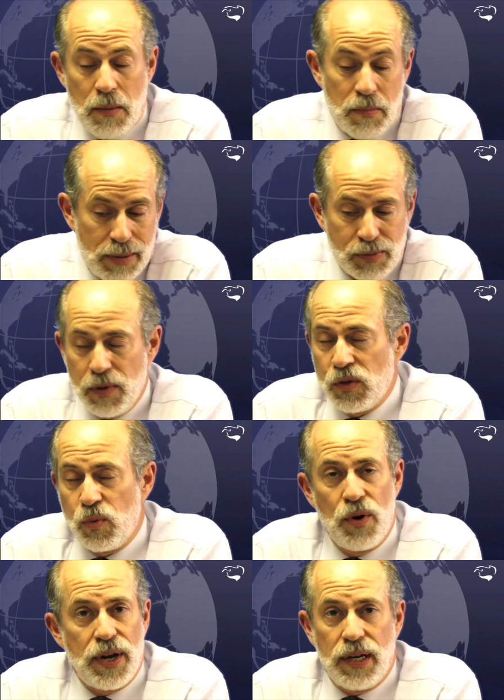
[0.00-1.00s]
Perhaps most
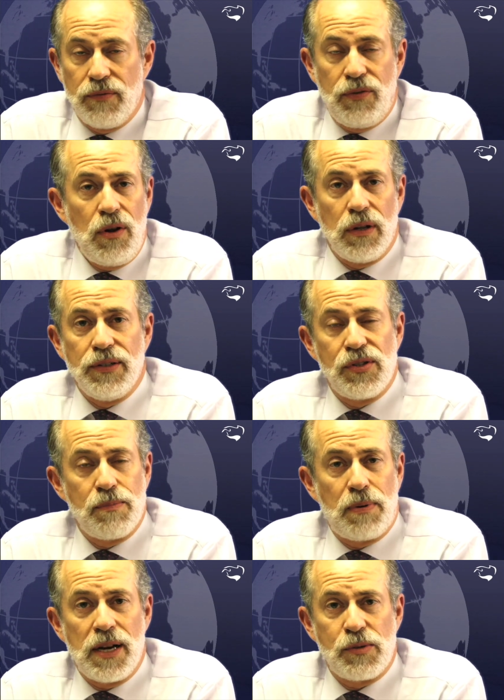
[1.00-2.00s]
worrying of all is
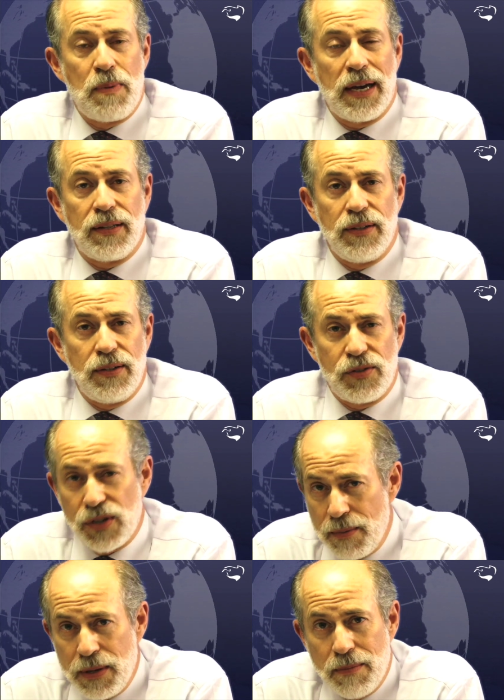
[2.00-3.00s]
the prospect that
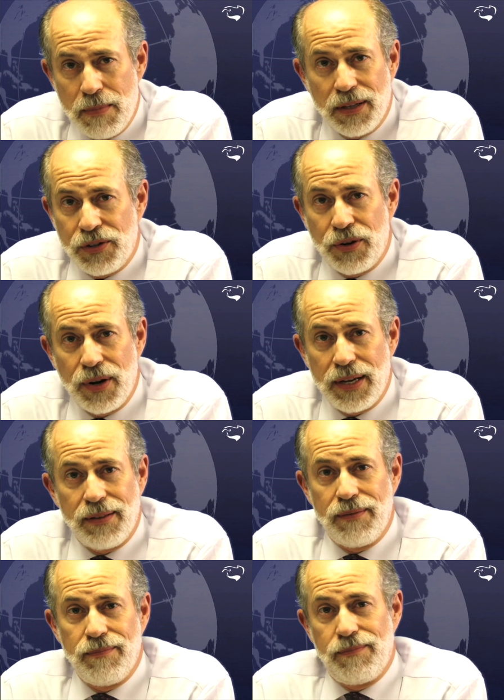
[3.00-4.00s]
some in the military
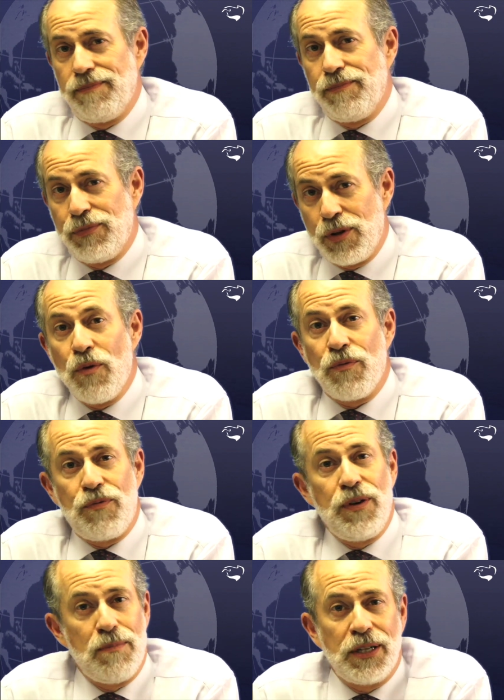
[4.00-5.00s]
don't
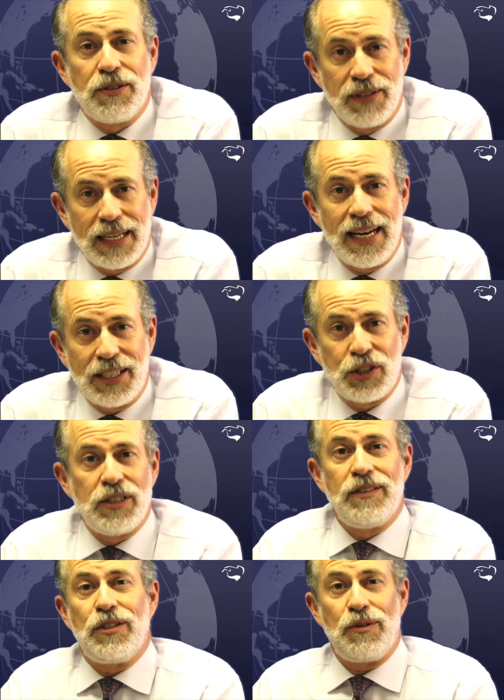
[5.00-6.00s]
feel much of a
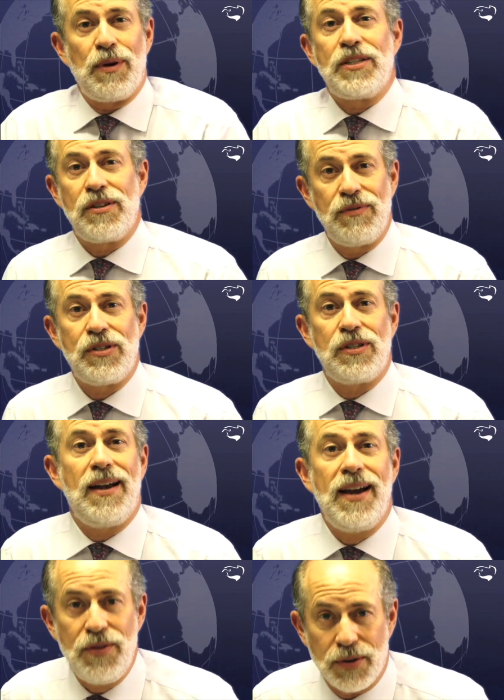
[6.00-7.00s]
connection to the rest of us
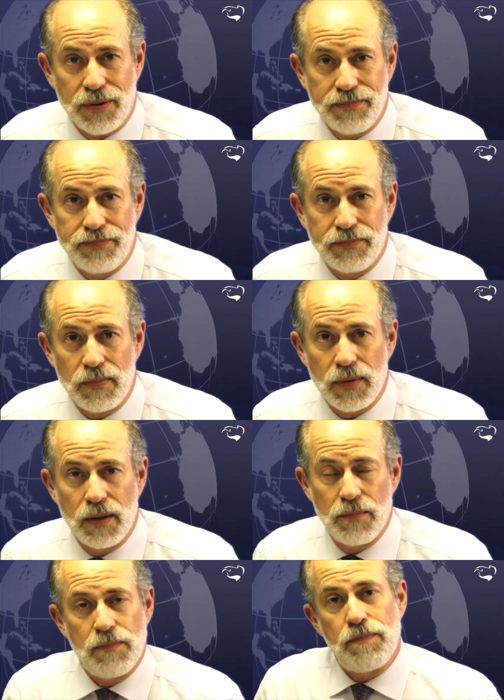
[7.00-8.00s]
either,
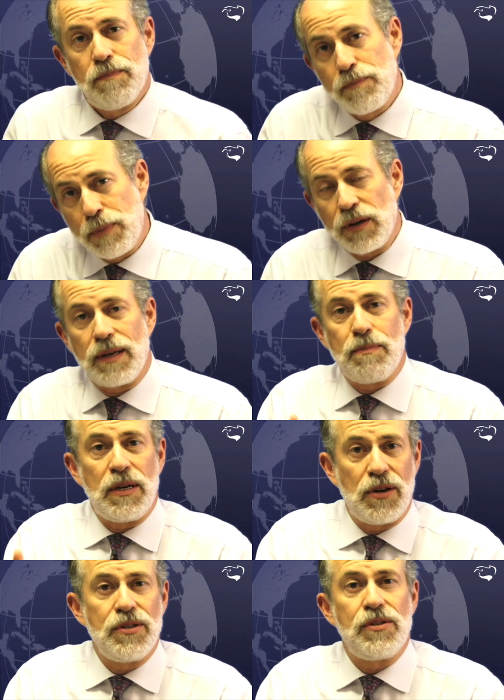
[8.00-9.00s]
partly
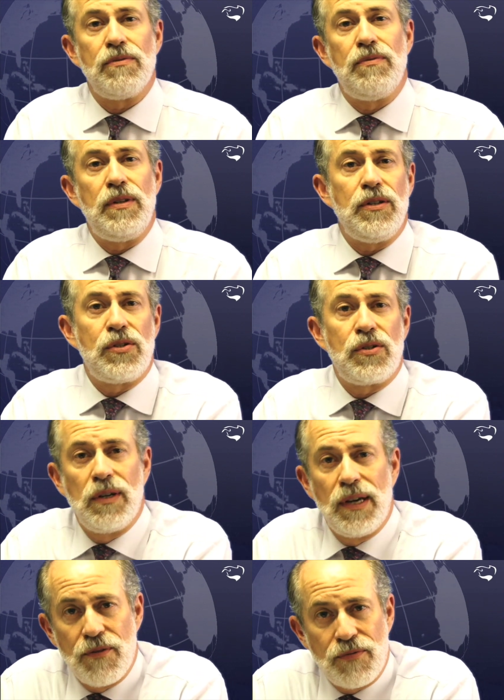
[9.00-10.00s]
because of these
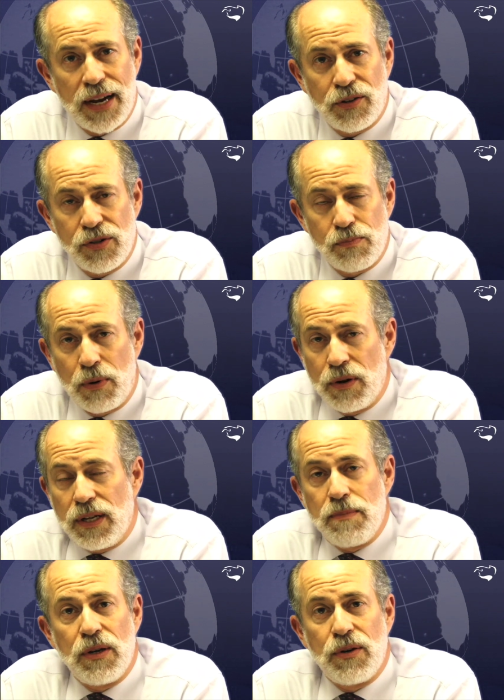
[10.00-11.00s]
factors,
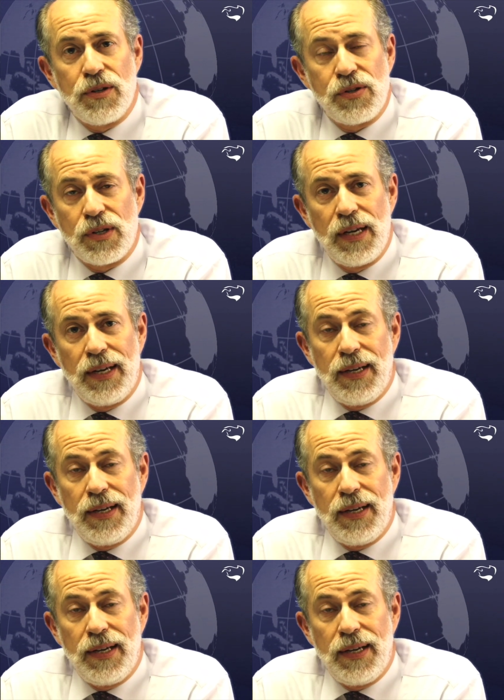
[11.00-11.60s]
partly because